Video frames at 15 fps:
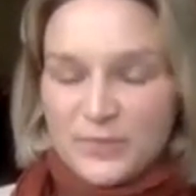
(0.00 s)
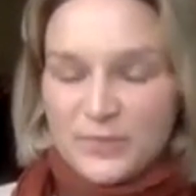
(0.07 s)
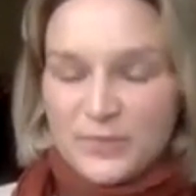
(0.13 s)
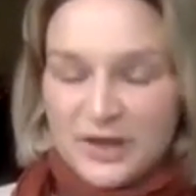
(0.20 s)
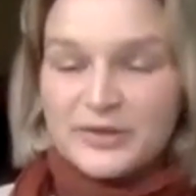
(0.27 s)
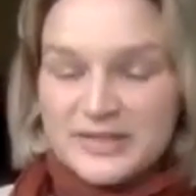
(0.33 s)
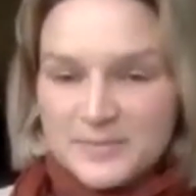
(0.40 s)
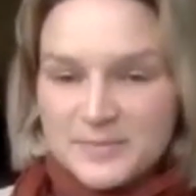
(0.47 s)

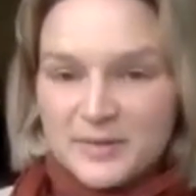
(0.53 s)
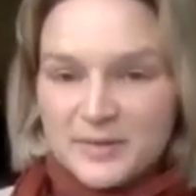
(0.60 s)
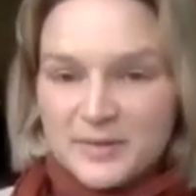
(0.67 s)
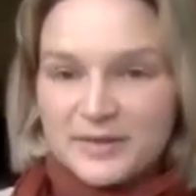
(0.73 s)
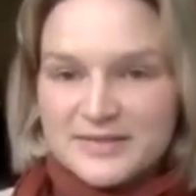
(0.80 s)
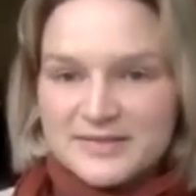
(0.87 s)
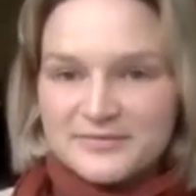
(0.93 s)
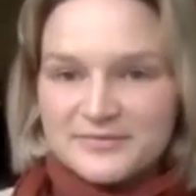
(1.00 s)
my own
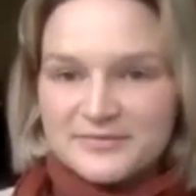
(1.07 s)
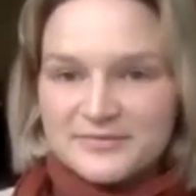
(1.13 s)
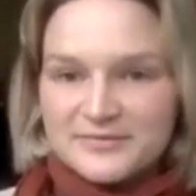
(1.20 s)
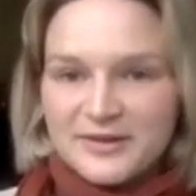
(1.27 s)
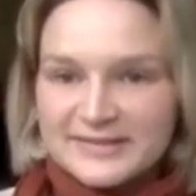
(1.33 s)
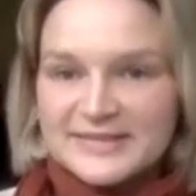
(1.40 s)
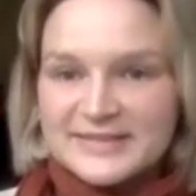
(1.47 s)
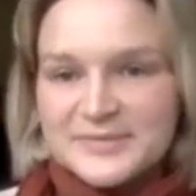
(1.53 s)
experience of
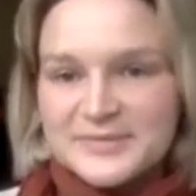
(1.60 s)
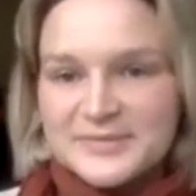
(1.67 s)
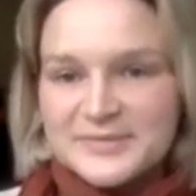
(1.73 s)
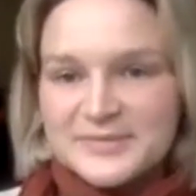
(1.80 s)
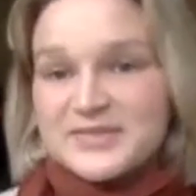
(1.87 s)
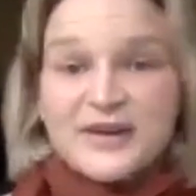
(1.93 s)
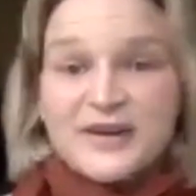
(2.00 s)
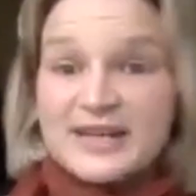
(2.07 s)
islandness,
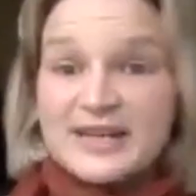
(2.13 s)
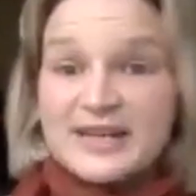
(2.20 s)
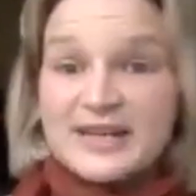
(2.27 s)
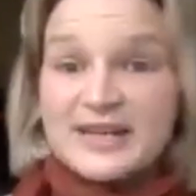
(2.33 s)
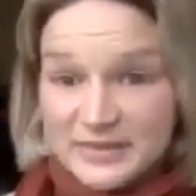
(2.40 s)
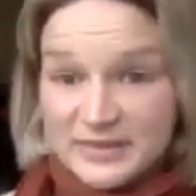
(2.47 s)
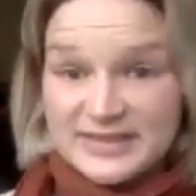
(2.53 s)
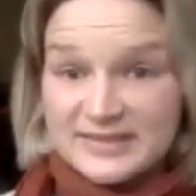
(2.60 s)
which is very
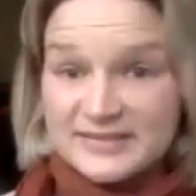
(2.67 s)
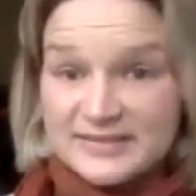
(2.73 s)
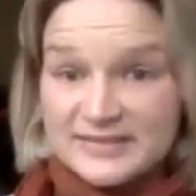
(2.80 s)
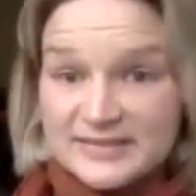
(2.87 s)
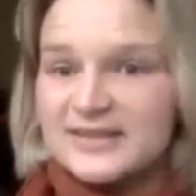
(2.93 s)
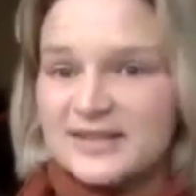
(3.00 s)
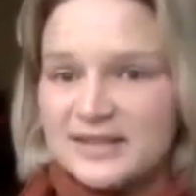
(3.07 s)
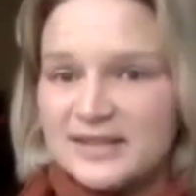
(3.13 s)

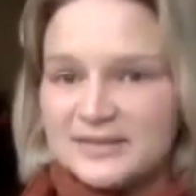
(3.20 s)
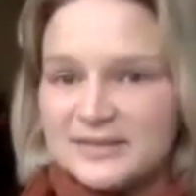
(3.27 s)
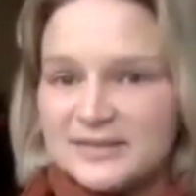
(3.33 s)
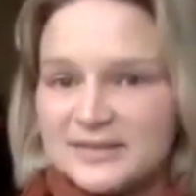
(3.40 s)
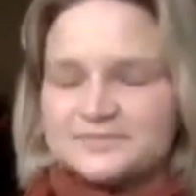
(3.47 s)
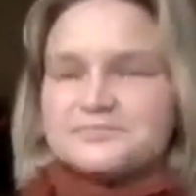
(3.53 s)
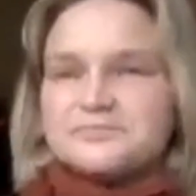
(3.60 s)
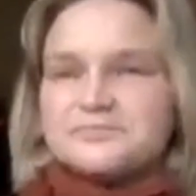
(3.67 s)
limited.
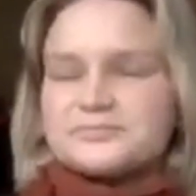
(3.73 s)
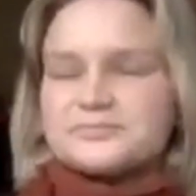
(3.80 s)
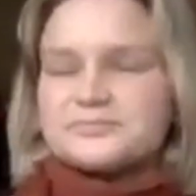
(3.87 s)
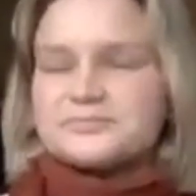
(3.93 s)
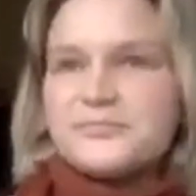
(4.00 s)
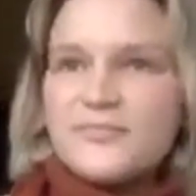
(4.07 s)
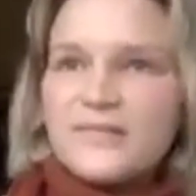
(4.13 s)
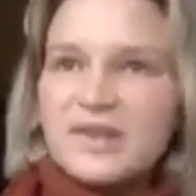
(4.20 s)
And
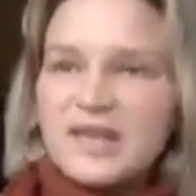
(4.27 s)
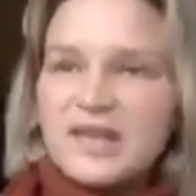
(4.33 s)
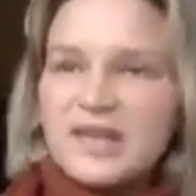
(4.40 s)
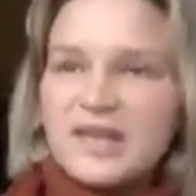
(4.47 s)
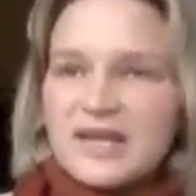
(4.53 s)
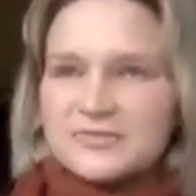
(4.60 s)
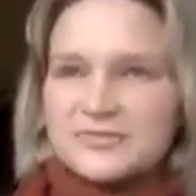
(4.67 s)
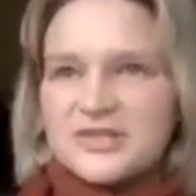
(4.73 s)

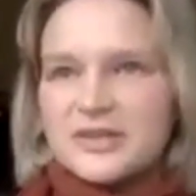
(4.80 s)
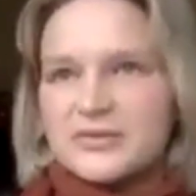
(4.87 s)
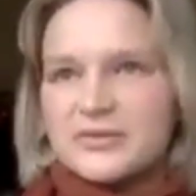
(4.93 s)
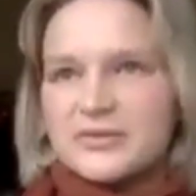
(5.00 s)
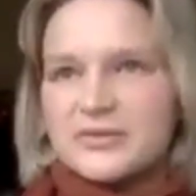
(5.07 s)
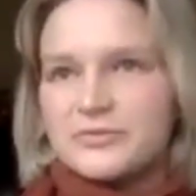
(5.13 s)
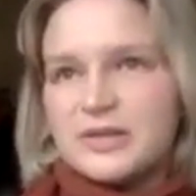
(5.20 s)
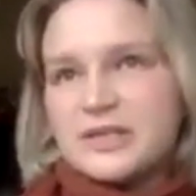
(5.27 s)

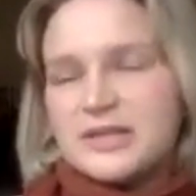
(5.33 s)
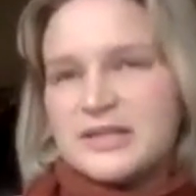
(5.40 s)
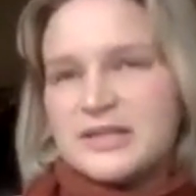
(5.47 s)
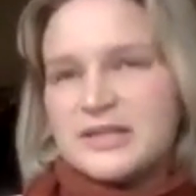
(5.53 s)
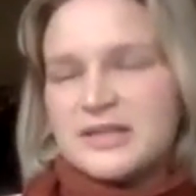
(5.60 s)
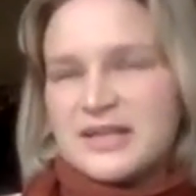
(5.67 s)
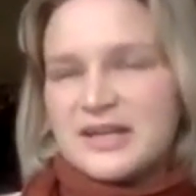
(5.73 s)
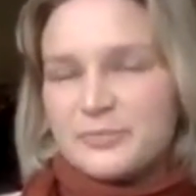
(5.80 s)
also
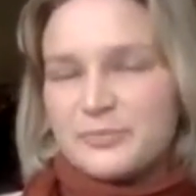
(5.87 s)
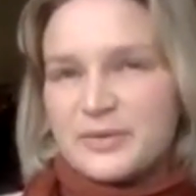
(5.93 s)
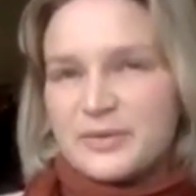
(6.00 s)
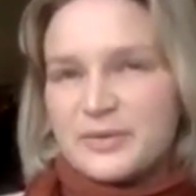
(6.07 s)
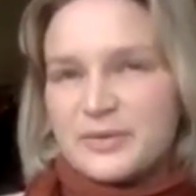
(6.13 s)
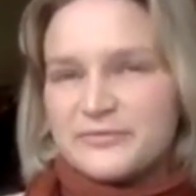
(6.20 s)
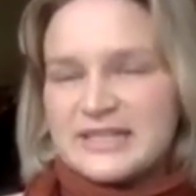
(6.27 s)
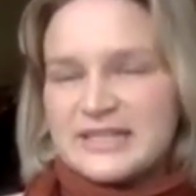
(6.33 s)
I've
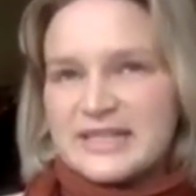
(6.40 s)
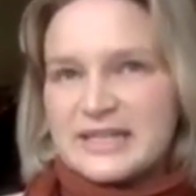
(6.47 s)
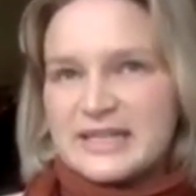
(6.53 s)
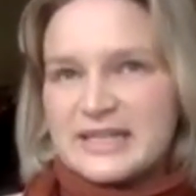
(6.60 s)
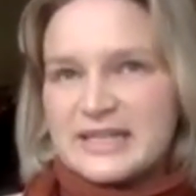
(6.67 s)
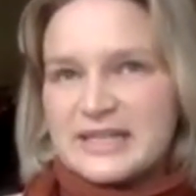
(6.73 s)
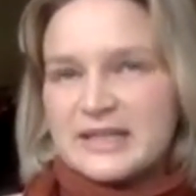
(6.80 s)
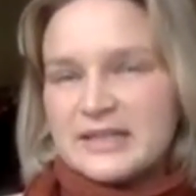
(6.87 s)
been
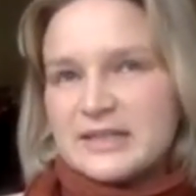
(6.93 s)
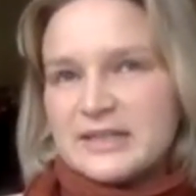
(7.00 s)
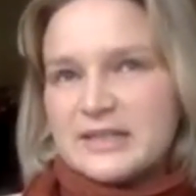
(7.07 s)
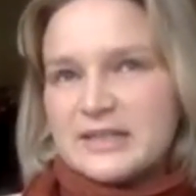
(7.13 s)
reading